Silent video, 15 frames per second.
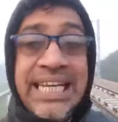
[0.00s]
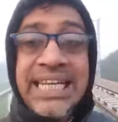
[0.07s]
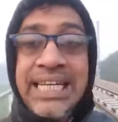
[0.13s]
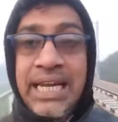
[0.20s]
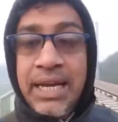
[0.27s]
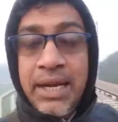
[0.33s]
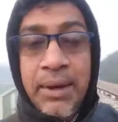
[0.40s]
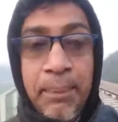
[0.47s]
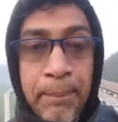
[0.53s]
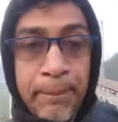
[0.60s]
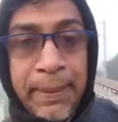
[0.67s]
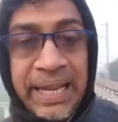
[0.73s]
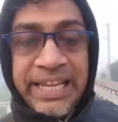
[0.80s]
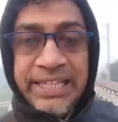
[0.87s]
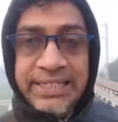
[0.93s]
in a
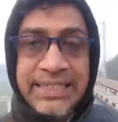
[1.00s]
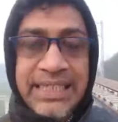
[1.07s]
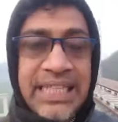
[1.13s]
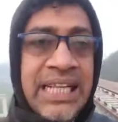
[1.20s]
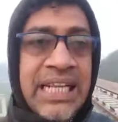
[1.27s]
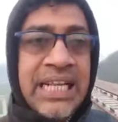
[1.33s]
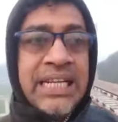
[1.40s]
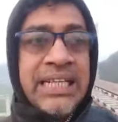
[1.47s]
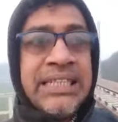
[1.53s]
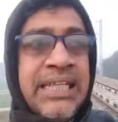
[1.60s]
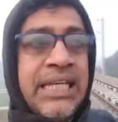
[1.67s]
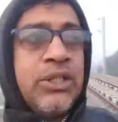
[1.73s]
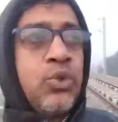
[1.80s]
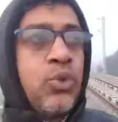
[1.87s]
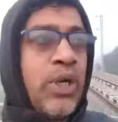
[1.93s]
place.
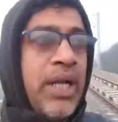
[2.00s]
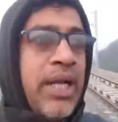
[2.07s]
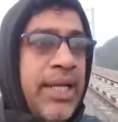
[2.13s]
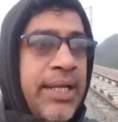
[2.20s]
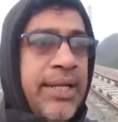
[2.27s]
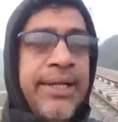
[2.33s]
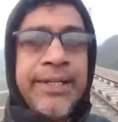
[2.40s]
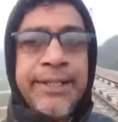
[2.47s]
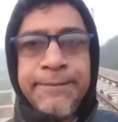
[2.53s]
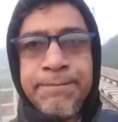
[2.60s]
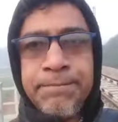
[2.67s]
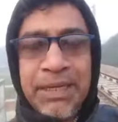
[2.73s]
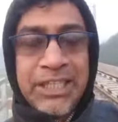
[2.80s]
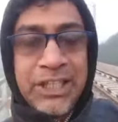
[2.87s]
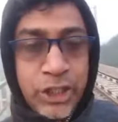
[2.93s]
That's why
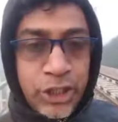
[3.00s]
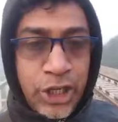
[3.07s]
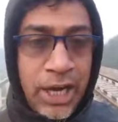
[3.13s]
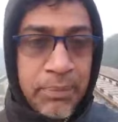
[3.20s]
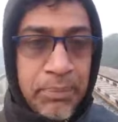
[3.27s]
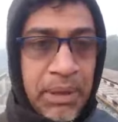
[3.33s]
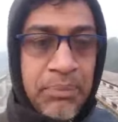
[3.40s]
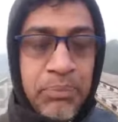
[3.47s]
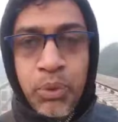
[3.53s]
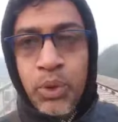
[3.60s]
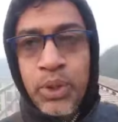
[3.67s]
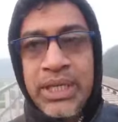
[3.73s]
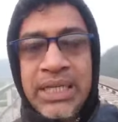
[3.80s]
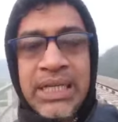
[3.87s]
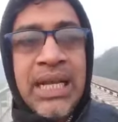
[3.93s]
I struck my
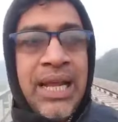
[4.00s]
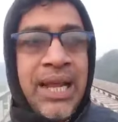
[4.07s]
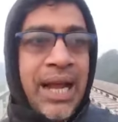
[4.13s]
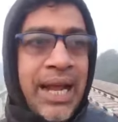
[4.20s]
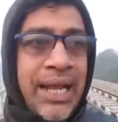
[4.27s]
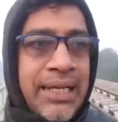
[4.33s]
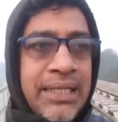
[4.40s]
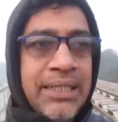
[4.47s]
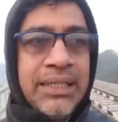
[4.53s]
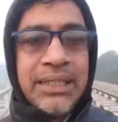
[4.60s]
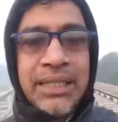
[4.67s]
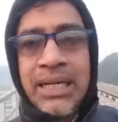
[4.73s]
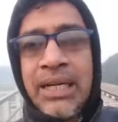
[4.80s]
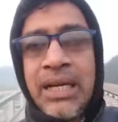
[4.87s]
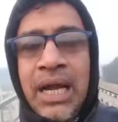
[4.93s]
body.
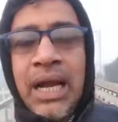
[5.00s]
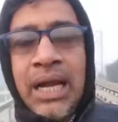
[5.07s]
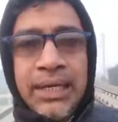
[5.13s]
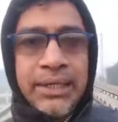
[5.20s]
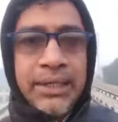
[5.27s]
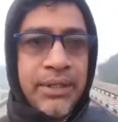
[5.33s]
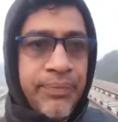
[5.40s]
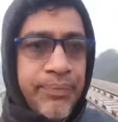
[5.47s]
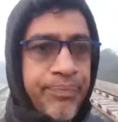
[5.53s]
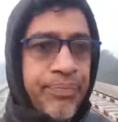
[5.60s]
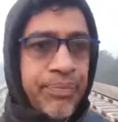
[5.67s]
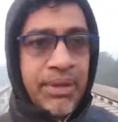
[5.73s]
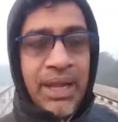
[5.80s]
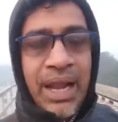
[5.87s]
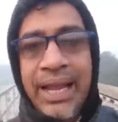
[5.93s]
I
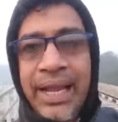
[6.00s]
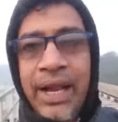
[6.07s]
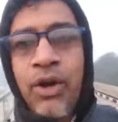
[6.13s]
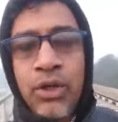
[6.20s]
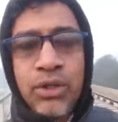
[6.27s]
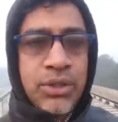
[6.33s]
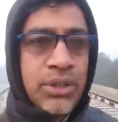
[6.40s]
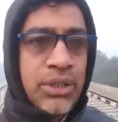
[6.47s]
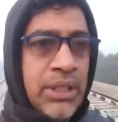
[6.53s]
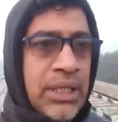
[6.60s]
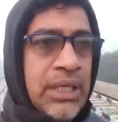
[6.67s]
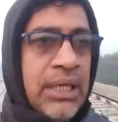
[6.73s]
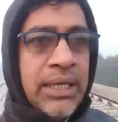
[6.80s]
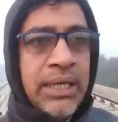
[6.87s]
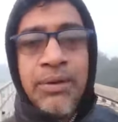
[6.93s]
cannot
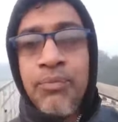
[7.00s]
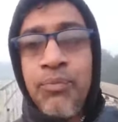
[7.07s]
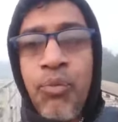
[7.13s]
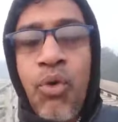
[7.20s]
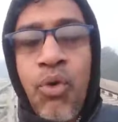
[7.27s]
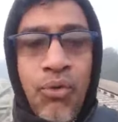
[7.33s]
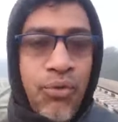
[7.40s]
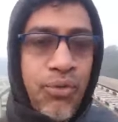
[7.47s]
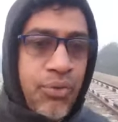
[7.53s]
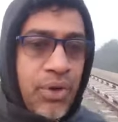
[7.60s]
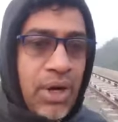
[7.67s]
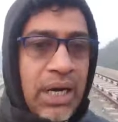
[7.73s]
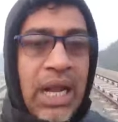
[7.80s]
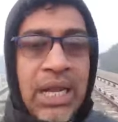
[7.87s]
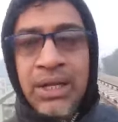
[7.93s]

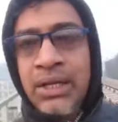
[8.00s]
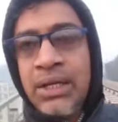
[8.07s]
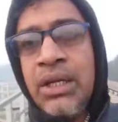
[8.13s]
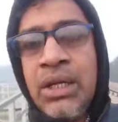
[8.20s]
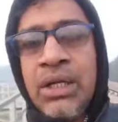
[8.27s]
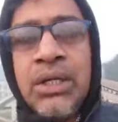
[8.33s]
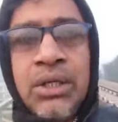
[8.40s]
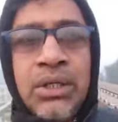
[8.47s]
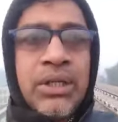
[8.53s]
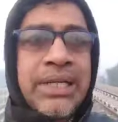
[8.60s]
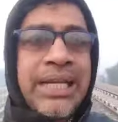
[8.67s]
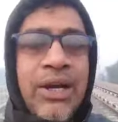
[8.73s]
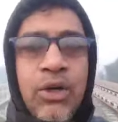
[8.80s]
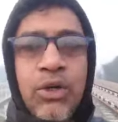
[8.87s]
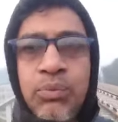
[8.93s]
move. I
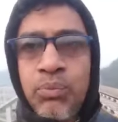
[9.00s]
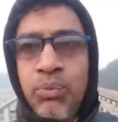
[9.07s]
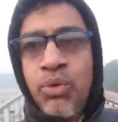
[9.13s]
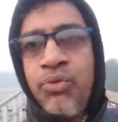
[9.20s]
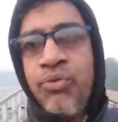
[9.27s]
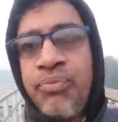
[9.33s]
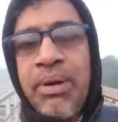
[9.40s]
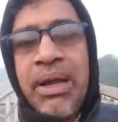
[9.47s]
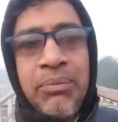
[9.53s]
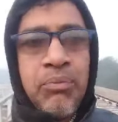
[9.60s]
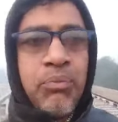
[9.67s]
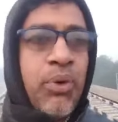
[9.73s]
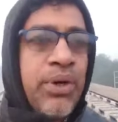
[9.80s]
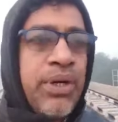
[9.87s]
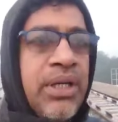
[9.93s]
cannot move my
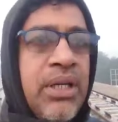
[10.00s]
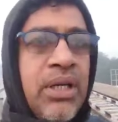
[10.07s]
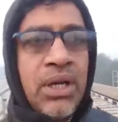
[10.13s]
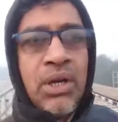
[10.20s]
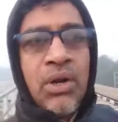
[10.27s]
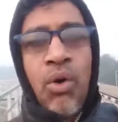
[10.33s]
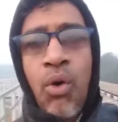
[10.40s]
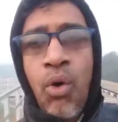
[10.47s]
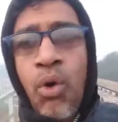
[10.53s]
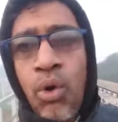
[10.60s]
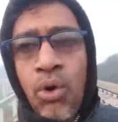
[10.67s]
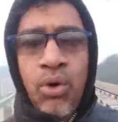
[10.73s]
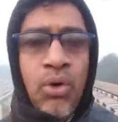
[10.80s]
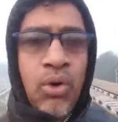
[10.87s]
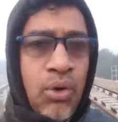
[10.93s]
body
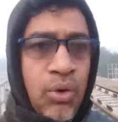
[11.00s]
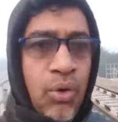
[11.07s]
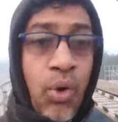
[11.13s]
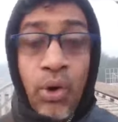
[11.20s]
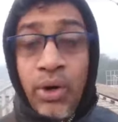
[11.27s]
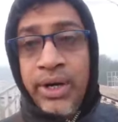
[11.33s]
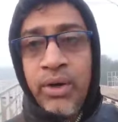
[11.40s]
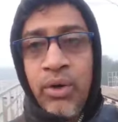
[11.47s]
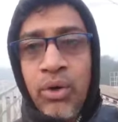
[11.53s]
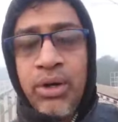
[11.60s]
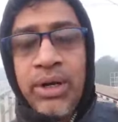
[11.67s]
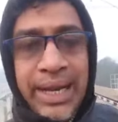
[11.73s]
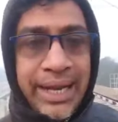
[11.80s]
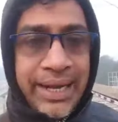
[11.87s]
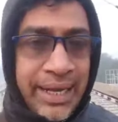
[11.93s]
hold
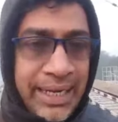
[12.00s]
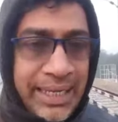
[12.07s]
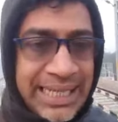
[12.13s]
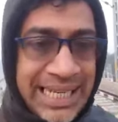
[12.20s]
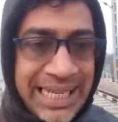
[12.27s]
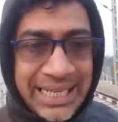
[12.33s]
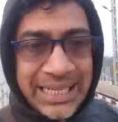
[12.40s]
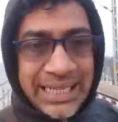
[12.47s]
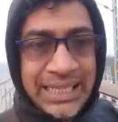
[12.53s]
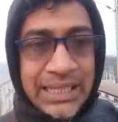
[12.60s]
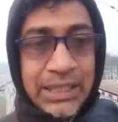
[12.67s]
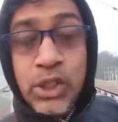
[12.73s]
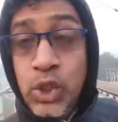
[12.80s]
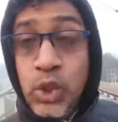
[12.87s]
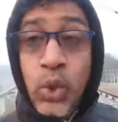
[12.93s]
along, and I
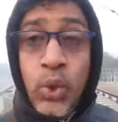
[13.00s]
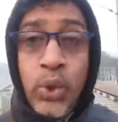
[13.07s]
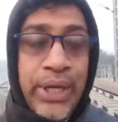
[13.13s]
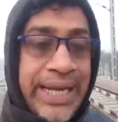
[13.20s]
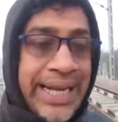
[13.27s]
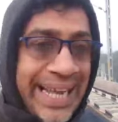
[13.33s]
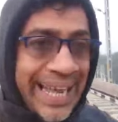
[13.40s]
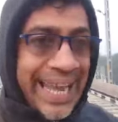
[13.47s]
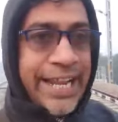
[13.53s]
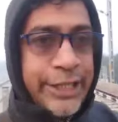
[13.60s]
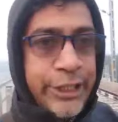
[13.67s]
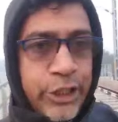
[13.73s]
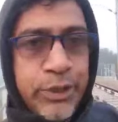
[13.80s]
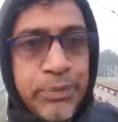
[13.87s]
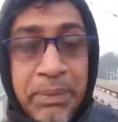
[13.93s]
took a
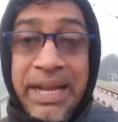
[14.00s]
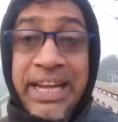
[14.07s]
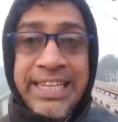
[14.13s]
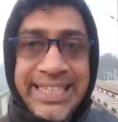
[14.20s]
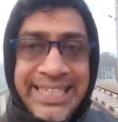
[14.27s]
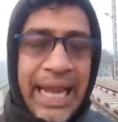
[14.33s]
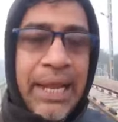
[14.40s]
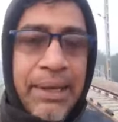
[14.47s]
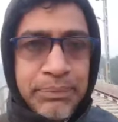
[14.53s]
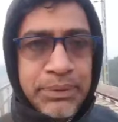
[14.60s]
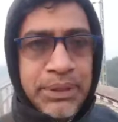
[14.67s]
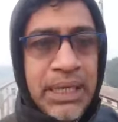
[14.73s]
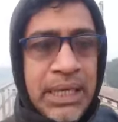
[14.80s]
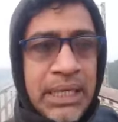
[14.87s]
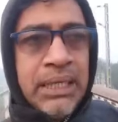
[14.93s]
rest many
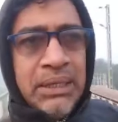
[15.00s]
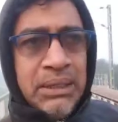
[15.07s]
times.